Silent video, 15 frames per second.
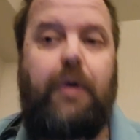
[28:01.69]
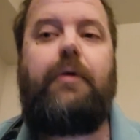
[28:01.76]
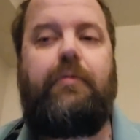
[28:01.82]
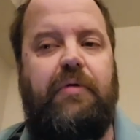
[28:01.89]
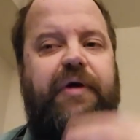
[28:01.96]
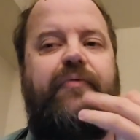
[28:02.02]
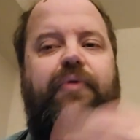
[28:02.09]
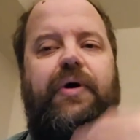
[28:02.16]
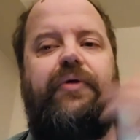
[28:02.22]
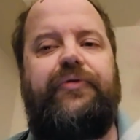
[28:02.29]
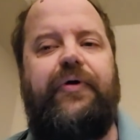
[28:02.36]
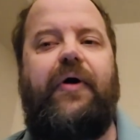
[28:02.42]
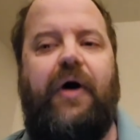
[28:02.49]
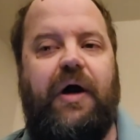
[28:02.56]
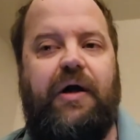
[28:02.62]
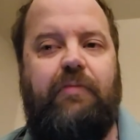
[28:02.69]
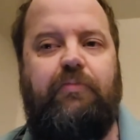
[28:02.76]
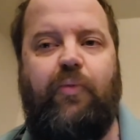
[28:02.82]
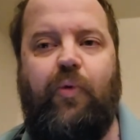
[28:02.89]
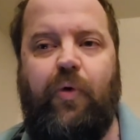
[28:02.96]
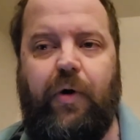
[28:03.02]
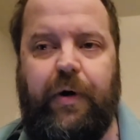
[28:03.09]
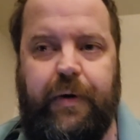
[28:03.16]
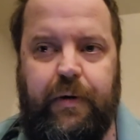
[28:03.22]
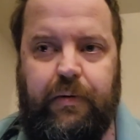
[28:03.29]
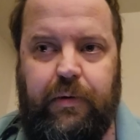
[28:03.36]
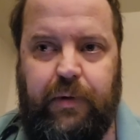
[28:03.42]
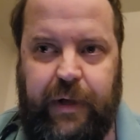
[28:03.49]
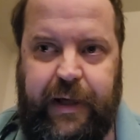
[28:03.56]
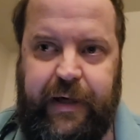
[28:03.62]
We will talk more
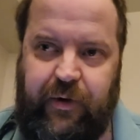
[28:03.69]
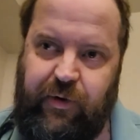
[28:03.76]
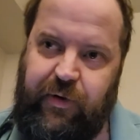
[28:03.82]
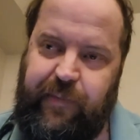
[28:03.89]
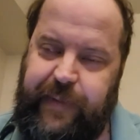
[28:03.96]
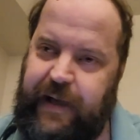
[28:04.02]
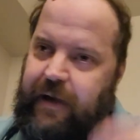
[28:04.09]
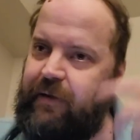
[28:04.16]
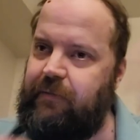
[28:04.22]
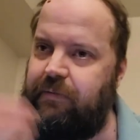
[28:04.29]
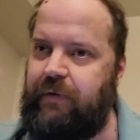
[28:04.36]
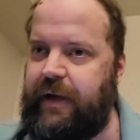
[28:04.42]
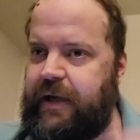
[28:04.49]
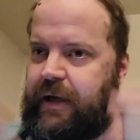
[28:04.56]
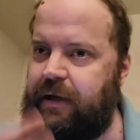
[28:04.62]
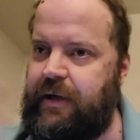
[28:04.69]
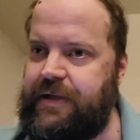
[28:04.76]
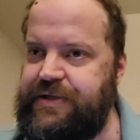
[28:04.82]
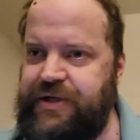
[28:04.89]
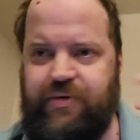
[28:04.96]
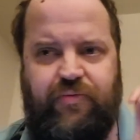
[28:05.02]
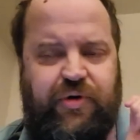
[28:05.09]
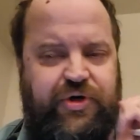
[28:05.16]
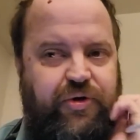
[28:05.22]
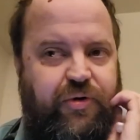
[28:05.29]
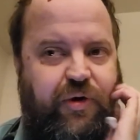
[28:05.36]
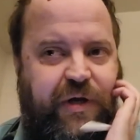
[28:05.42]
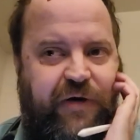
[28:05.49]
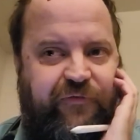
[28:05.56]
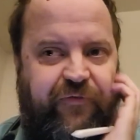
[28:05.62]
later about recognizing what you're
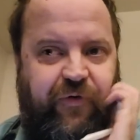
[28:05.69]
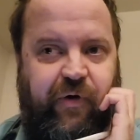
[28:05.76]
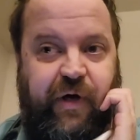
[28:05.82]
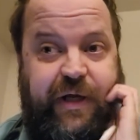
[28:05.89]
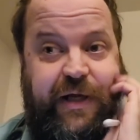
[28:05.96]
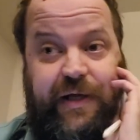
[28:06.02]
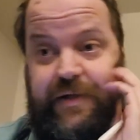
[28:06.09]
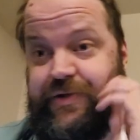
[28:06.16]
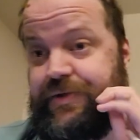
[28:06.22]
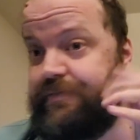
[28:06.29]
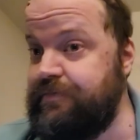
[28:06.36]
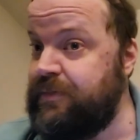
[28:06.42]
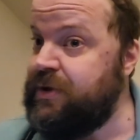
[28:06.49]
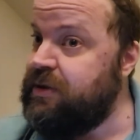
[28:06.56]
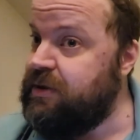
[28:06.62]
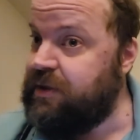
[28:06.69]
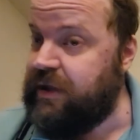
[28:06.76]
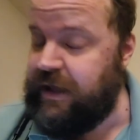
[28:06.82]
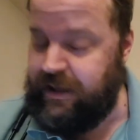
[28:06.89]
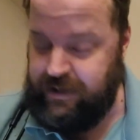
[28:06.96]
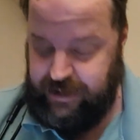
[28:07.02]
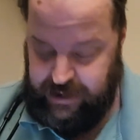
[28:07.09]
looking for in kids. Okay.